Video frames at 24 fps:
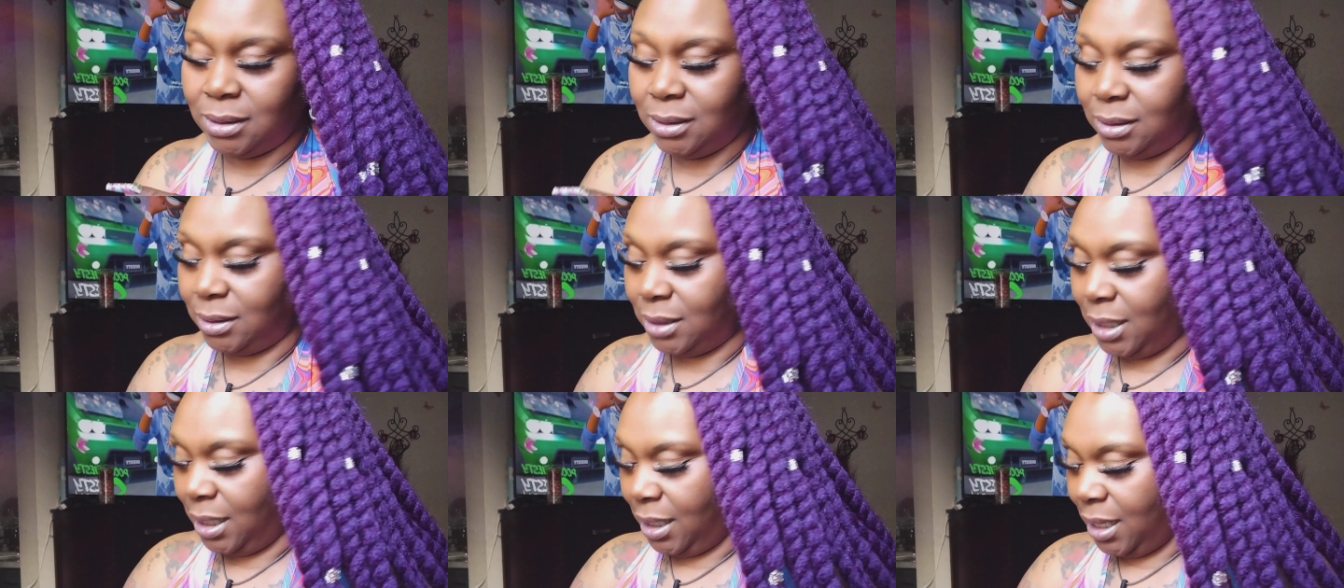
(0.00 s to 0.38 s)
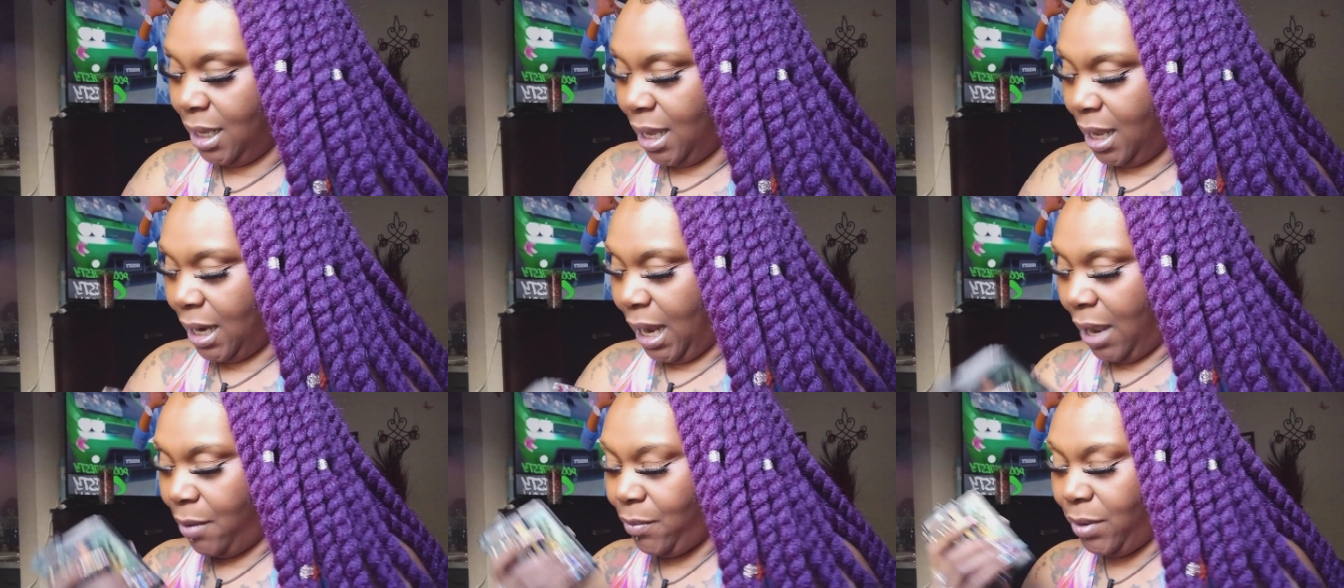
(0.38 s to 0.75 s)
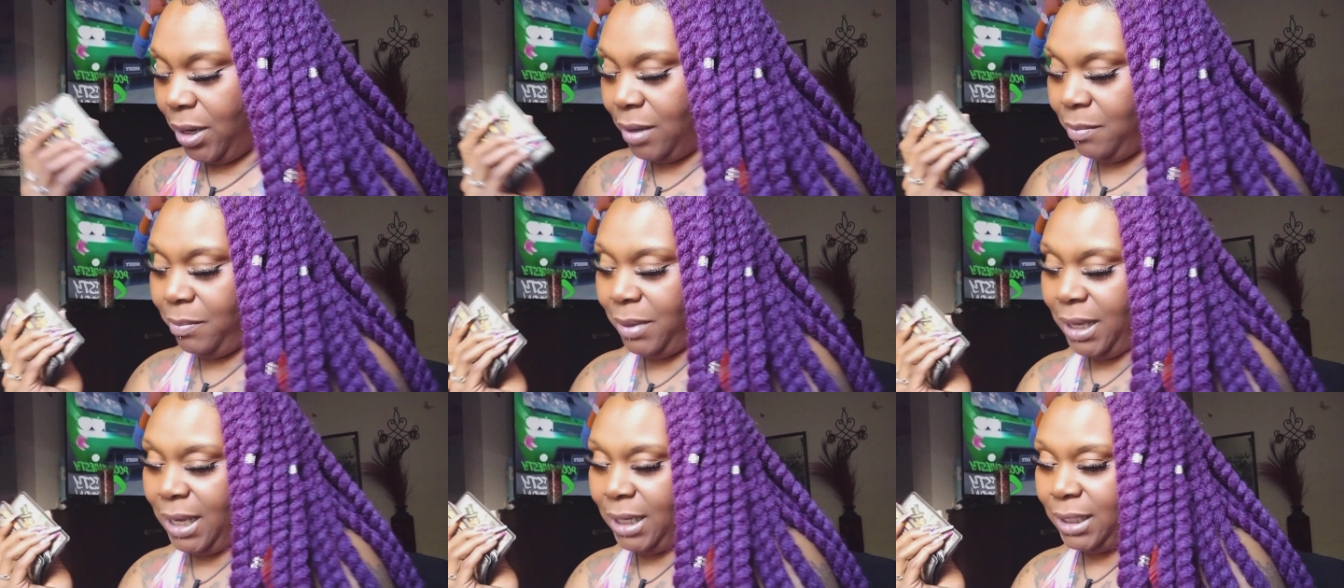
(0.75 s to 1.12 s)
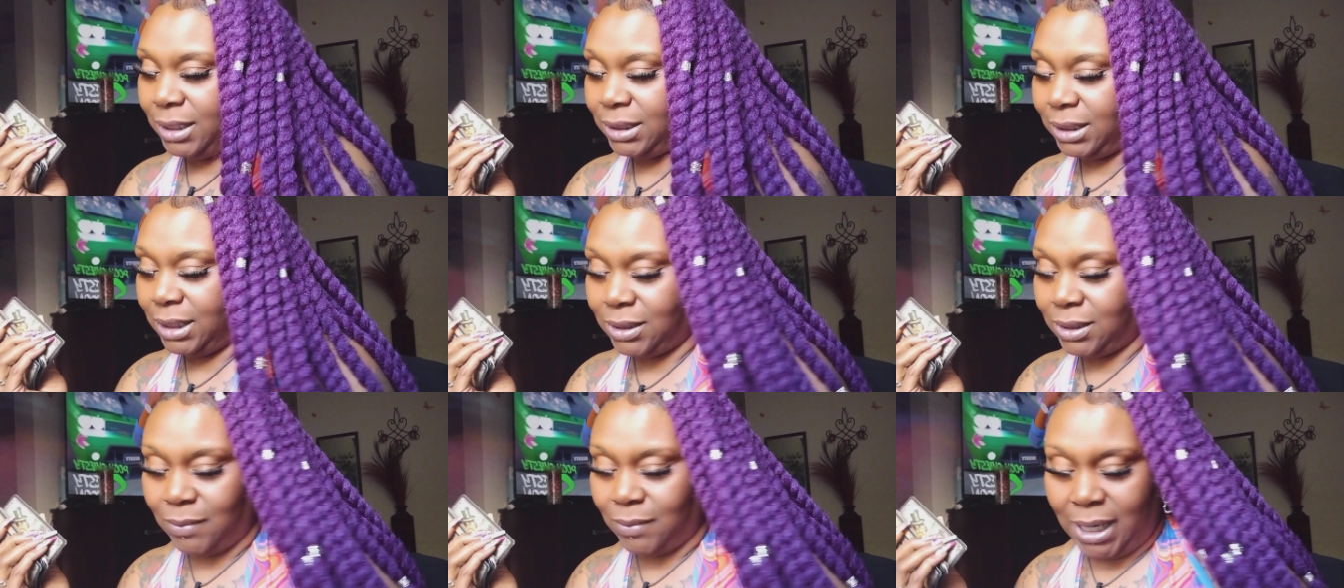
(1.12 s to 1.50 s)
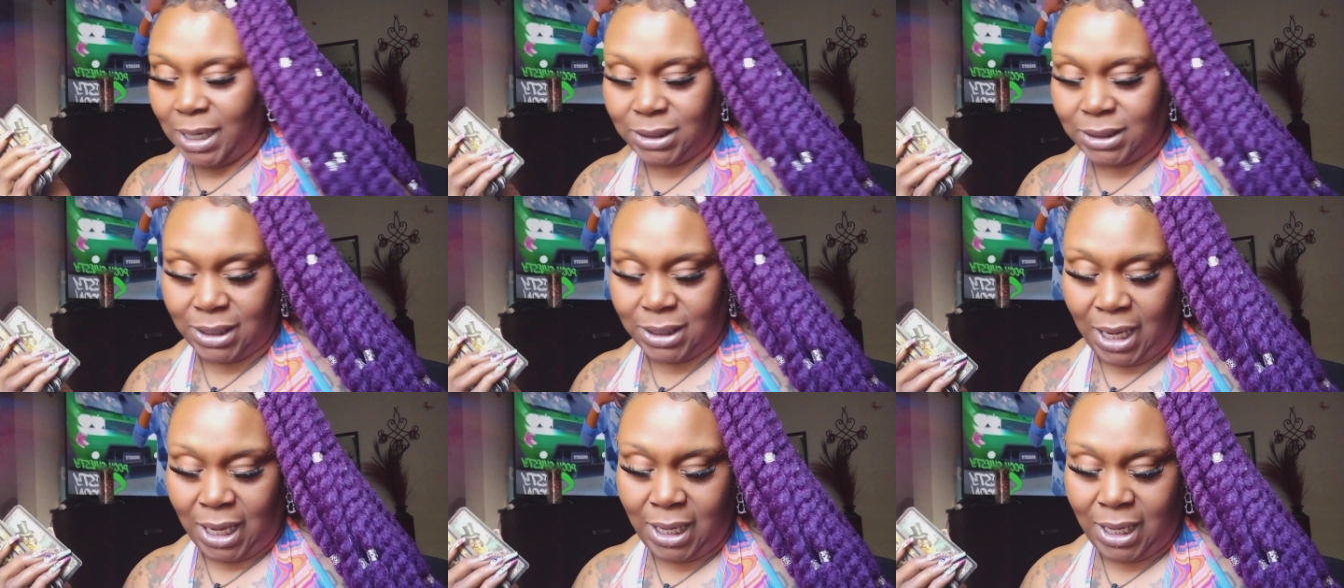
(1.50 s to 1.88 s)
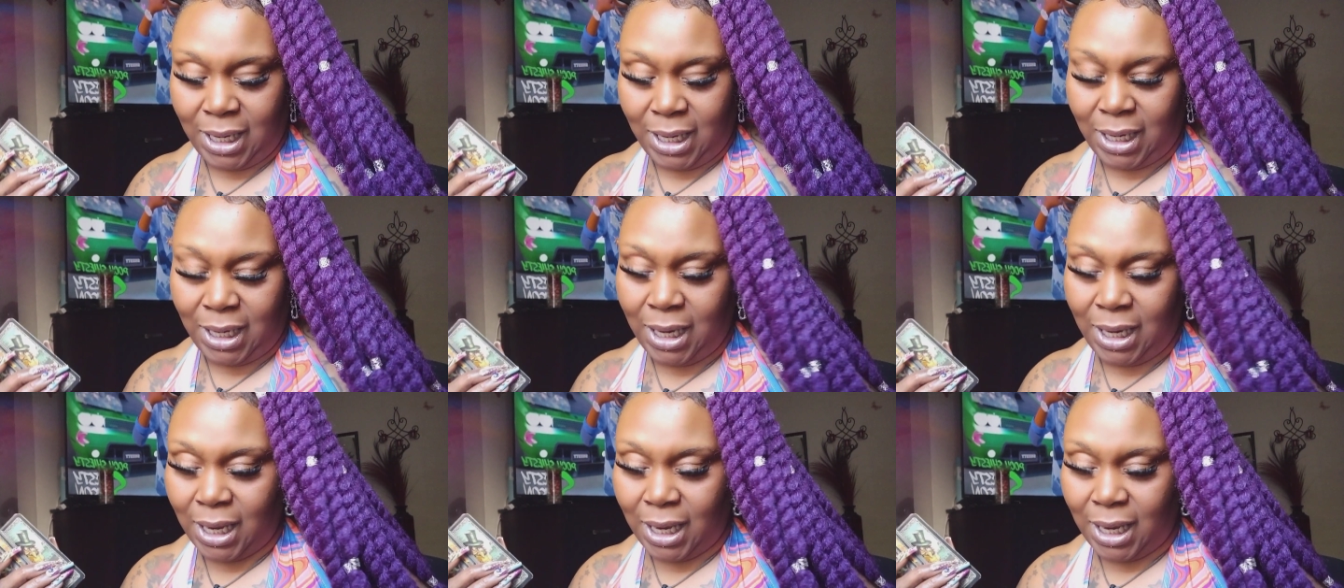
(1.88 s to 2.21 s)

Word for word: Yeah, they wouldn't be in the situation they in now.